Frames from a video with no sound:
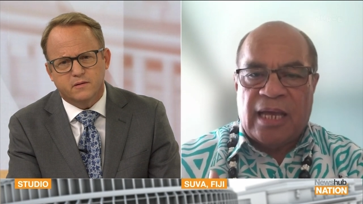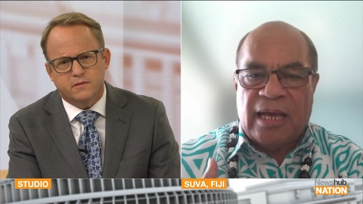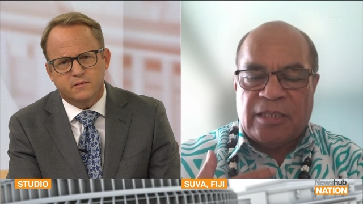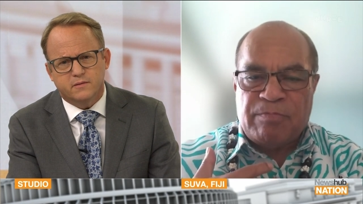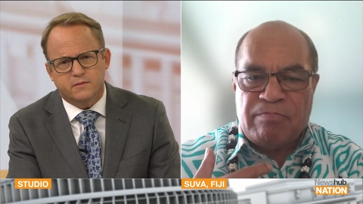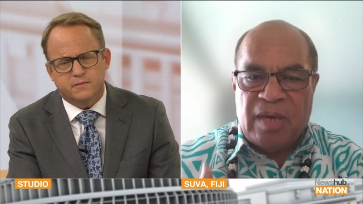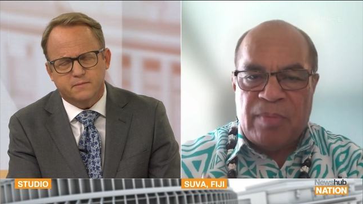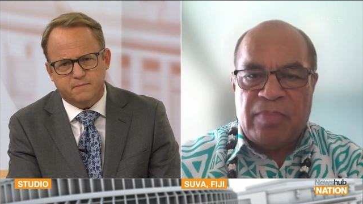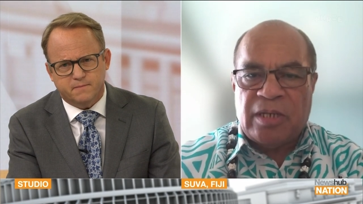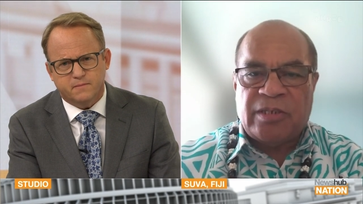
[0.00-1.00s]
Speaker 1: as
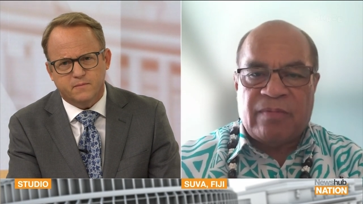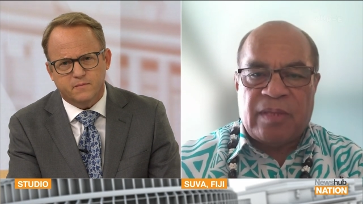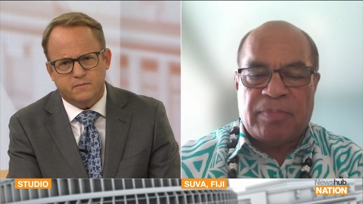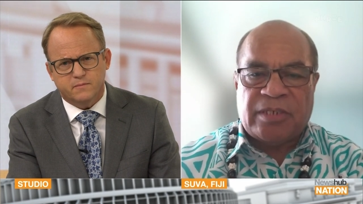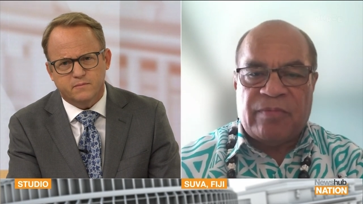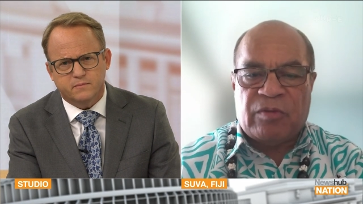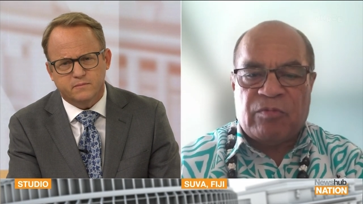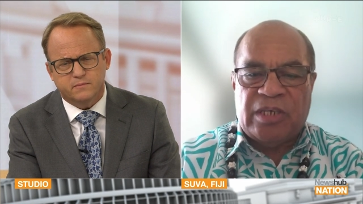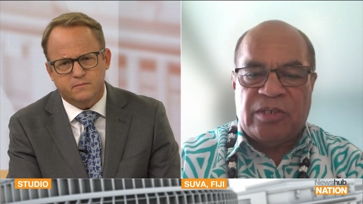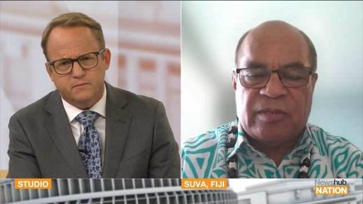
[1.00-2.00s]
members of the Pacific
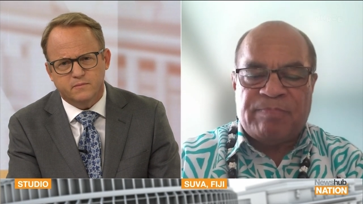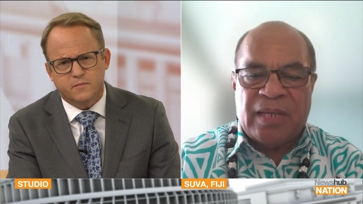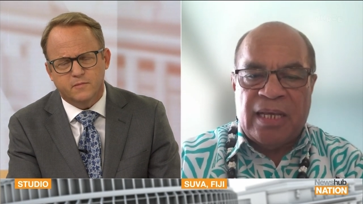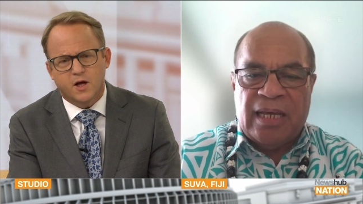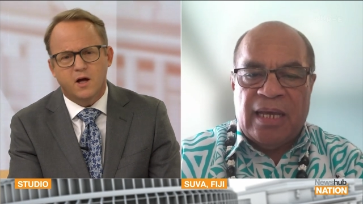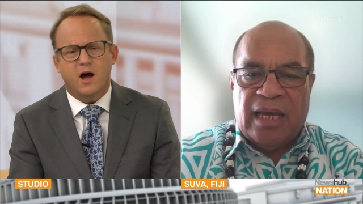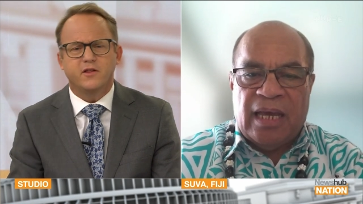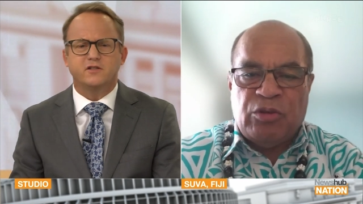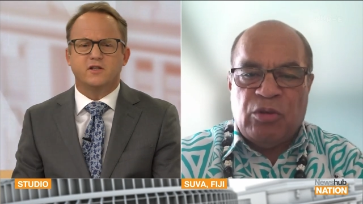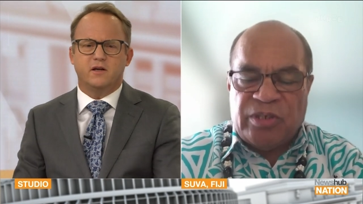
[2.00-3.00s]
region
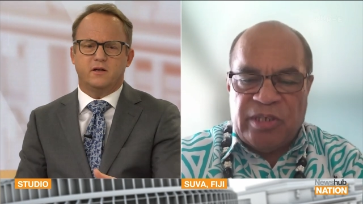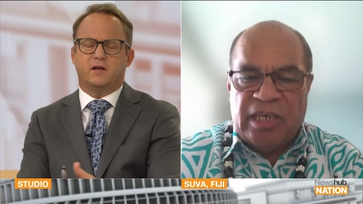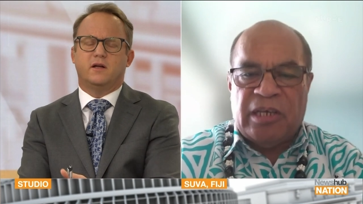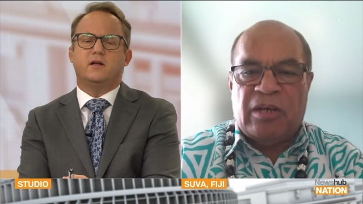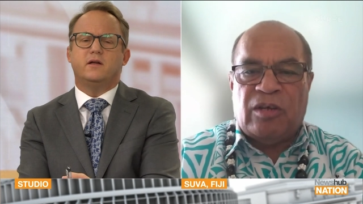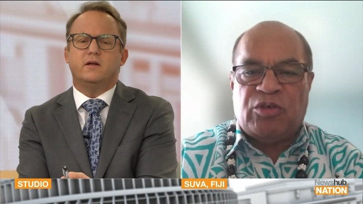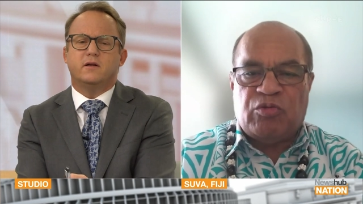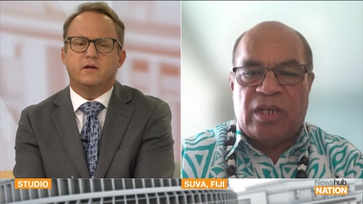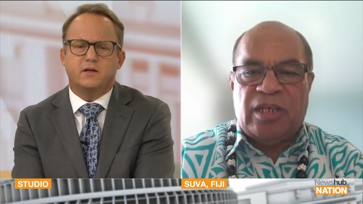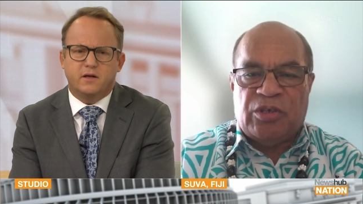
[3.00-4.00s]
and you're seeing
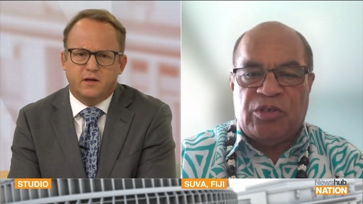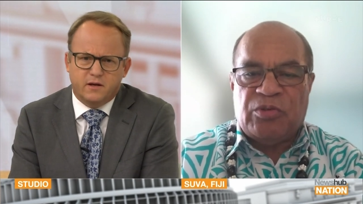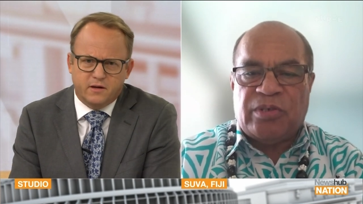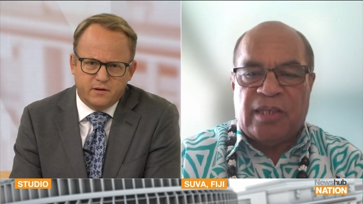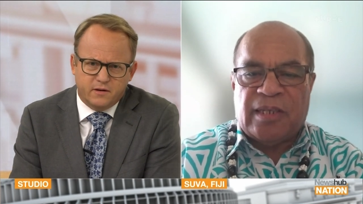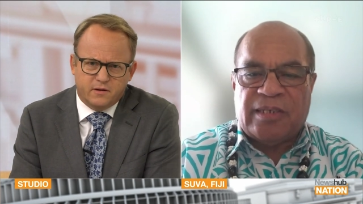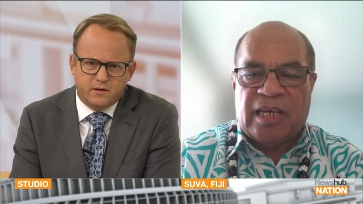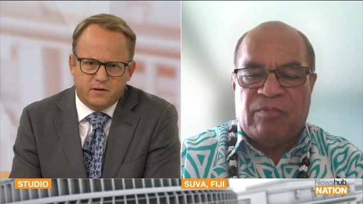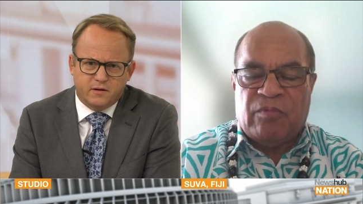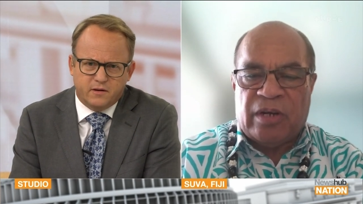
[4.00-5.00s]
Australia using the
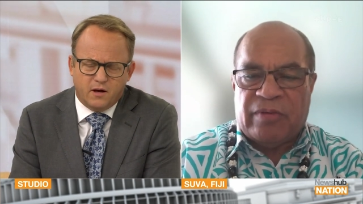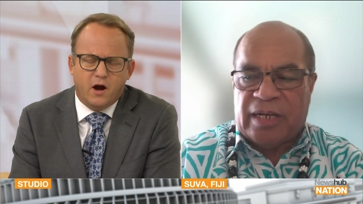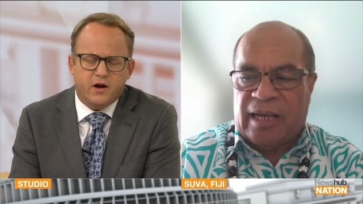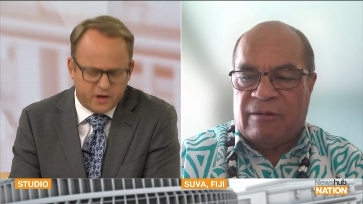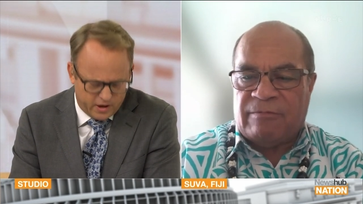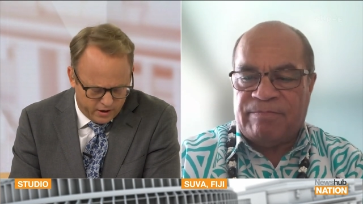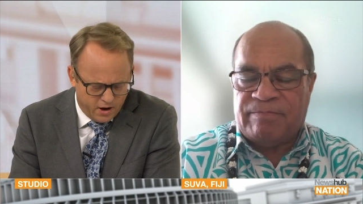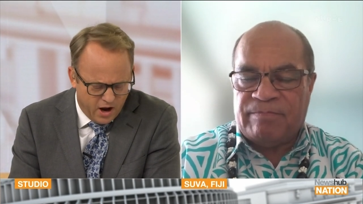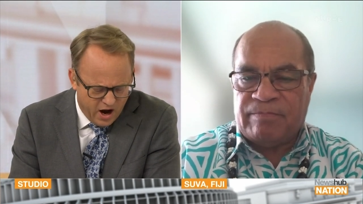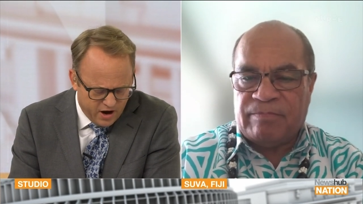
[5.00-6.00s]
same rhetoric now. Okay.
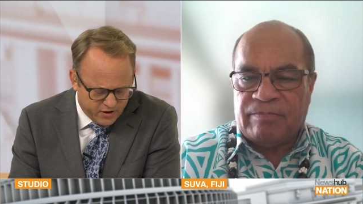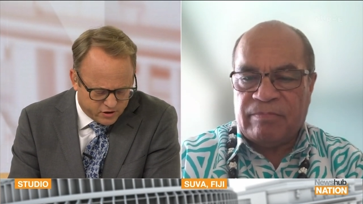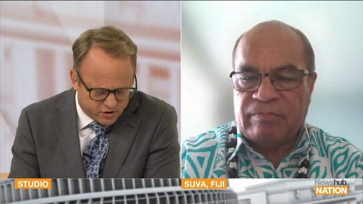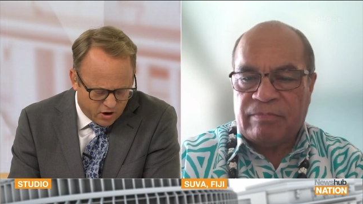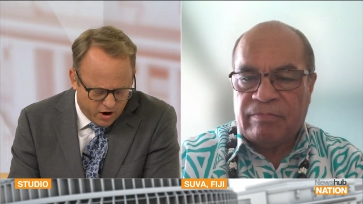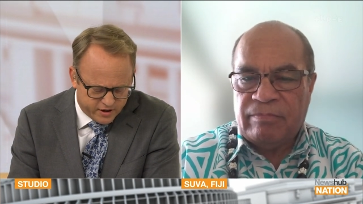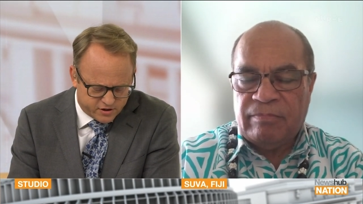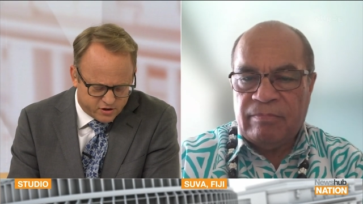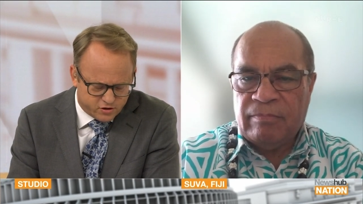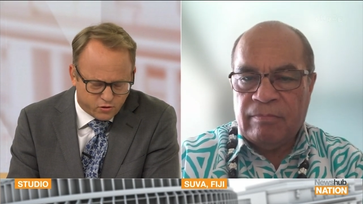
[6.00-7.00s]
Speaker 2: Are those ties
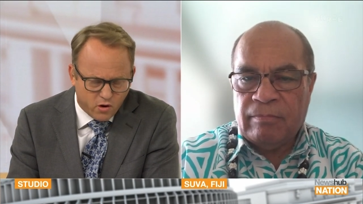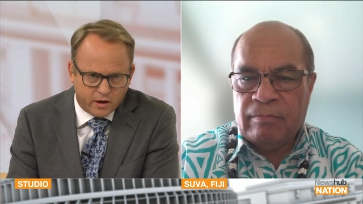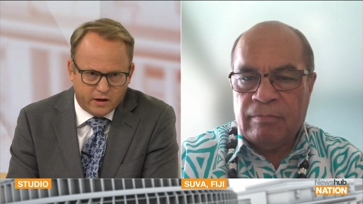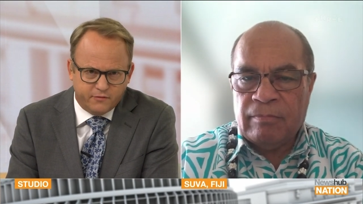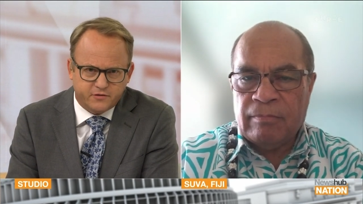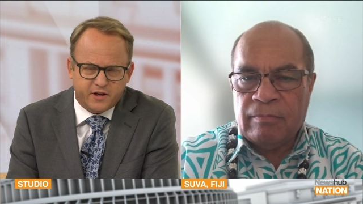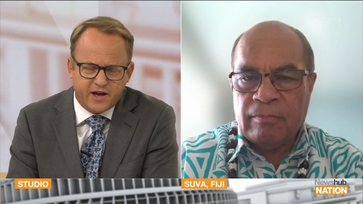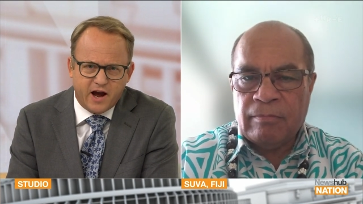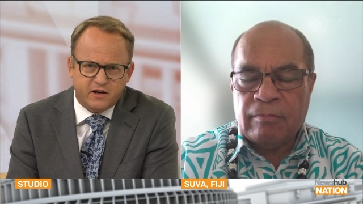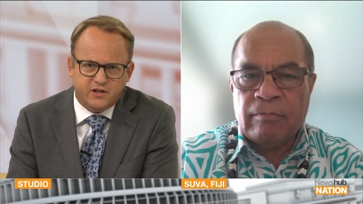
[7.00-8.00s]
strong enough to
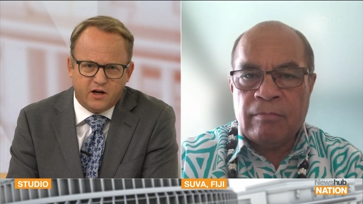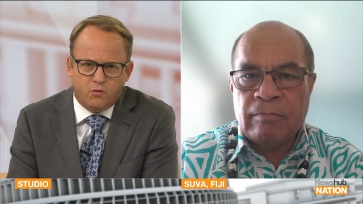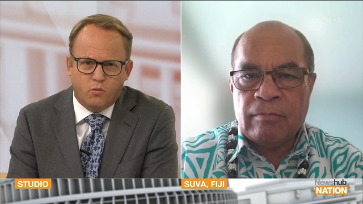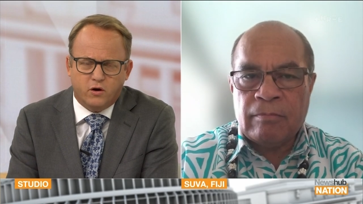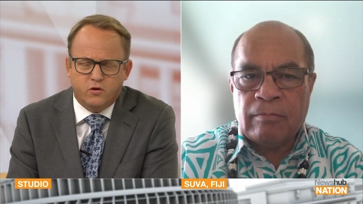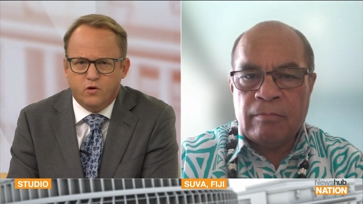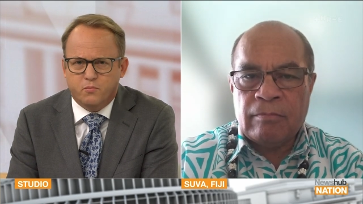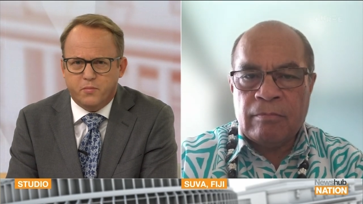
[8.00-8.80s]
counter what could